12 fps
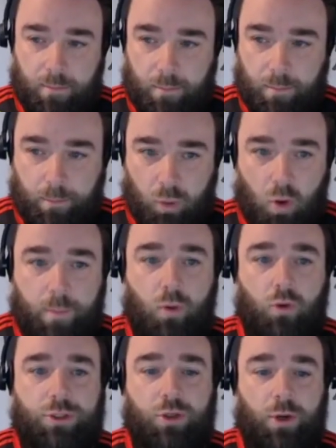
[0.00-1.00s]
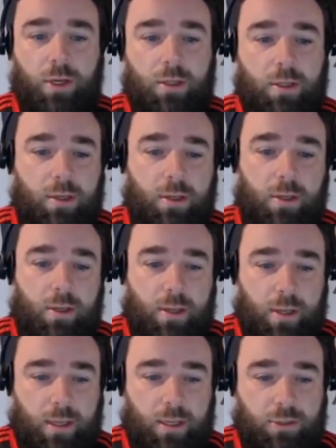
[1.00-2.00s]
blog posts on it,
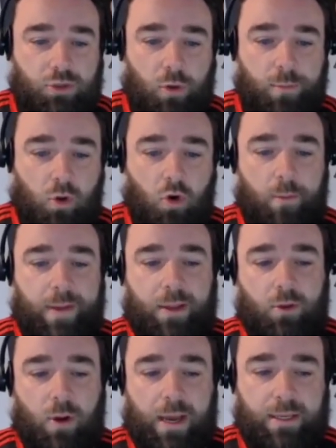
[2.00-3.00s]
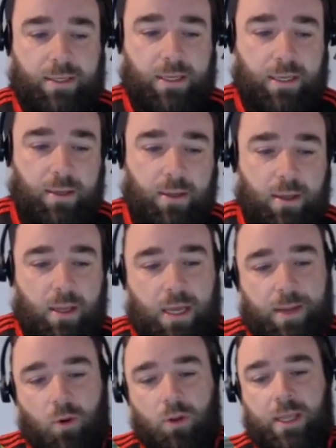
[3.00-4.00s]
is johnmccormack.it.
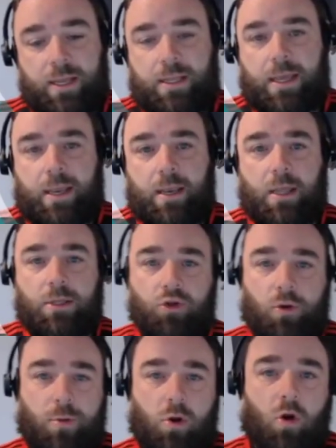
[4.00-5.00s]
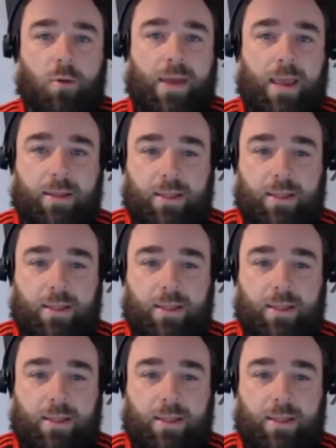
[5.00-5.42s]
I'm on LinkedIn at John McCormack